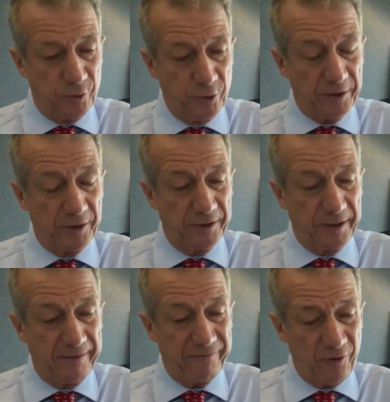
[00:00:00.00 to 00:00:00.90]
a ruling
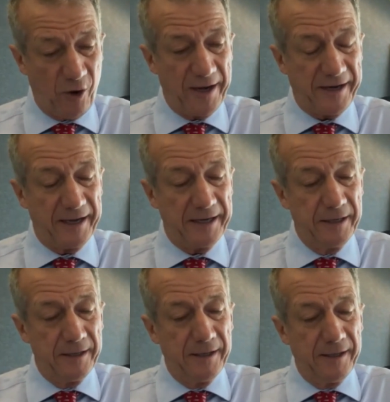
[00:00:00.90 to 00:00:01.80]
on uh,
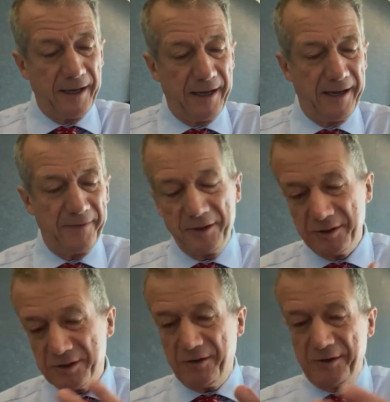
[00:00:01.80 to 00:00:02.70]
Friday uh,
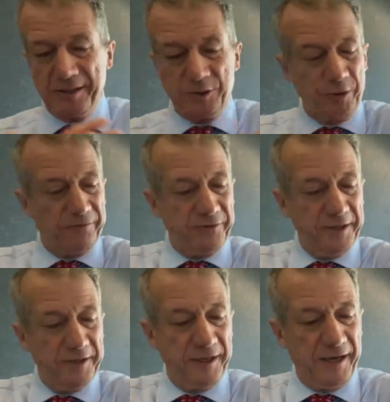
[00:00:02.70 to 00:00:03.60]
that is on our Twitter
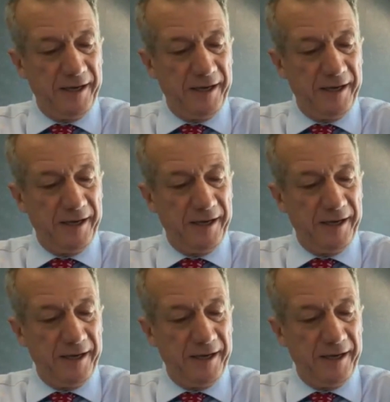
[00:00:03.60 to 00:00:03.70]
feed,